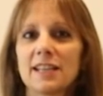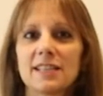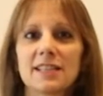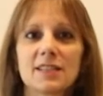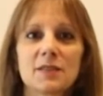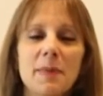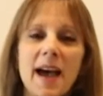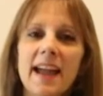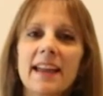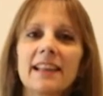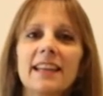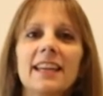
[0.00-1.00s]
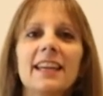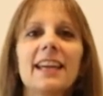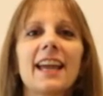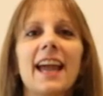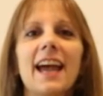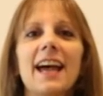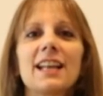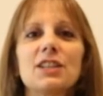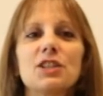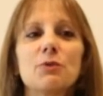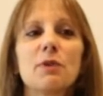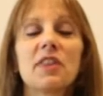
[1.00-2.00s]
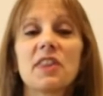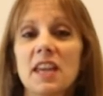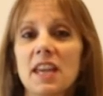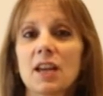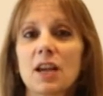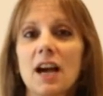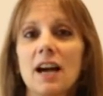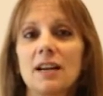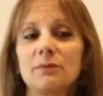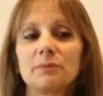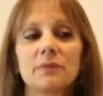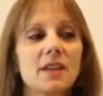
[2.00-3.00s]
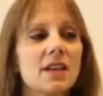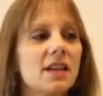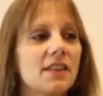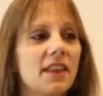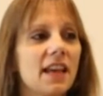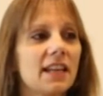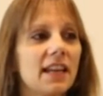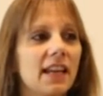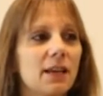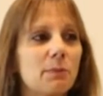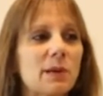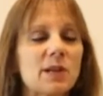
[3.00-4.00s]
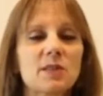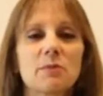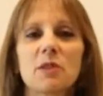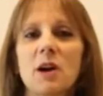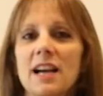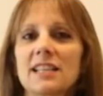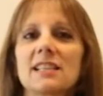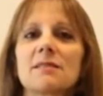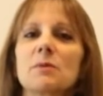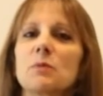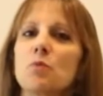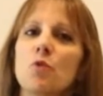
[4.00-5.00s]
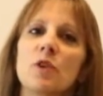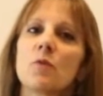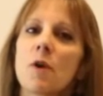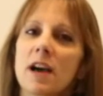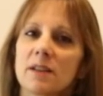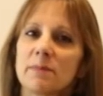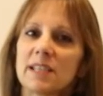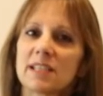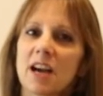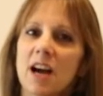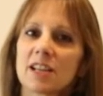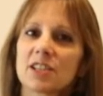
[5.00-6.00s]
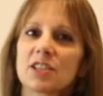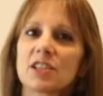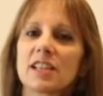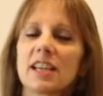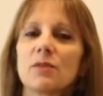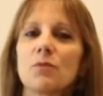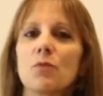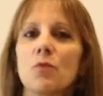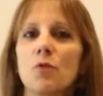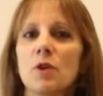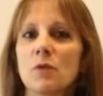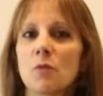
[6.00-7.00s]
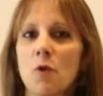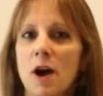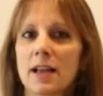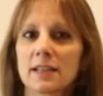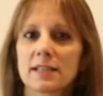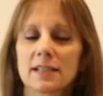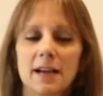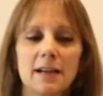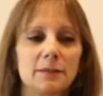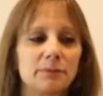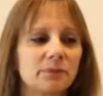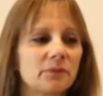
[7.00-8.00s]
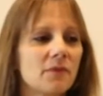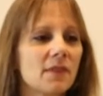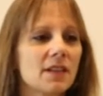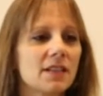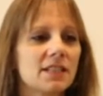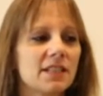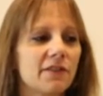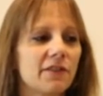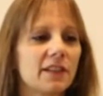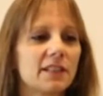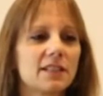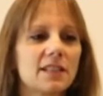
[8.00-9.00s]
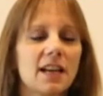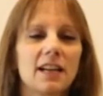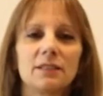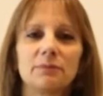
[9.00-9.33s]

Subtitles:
He's smiling, and you would think that a person with autism wouldn't want to be touched and wouldn't want different